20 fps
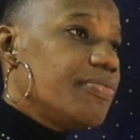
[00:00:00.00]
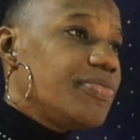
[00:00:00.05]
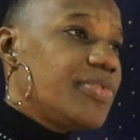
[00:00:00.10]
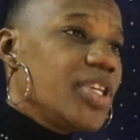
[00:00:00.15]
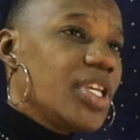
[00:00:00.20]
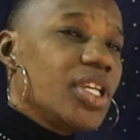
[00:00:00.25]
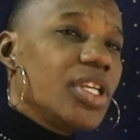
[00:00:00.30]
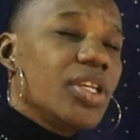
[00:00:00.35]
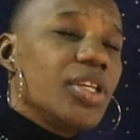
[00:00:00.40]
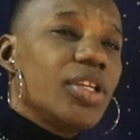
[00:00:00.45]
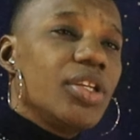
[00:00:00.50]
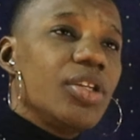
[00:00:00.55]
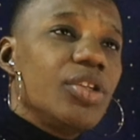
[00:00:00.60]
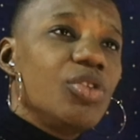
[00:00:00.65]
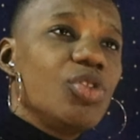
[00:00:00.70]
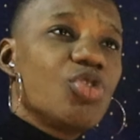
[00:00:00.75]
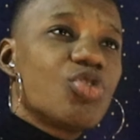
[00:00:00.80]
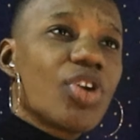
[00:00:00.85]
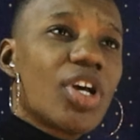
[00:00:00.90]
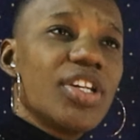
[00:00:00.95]
They
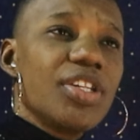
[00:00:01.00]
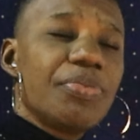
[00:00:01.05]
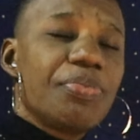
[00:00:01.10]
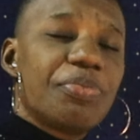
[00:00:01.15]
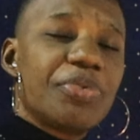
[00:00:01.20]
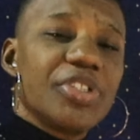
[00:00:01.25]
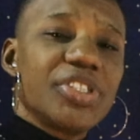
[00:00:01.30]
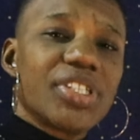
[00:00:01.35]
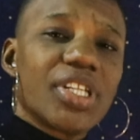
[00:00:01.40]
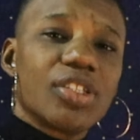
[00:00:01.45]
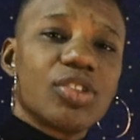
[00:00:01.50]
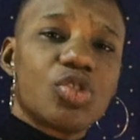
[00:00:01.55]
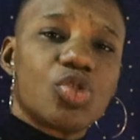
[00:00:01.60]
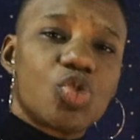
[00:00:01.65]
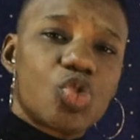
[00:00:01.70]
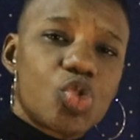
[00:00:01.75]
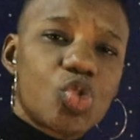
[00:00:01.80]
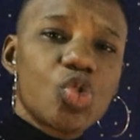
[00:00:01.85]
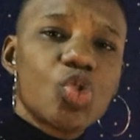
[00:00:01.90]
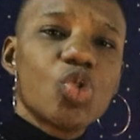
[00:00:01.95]
usually present
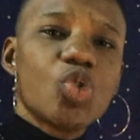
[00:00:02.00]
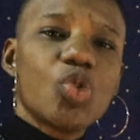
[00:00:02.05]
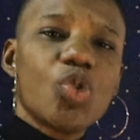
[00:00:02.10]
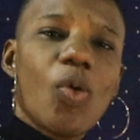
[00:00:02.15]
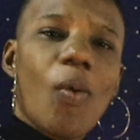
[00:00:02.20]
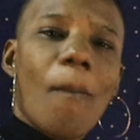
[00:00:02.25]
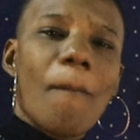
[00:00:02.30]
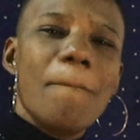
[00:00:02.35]
two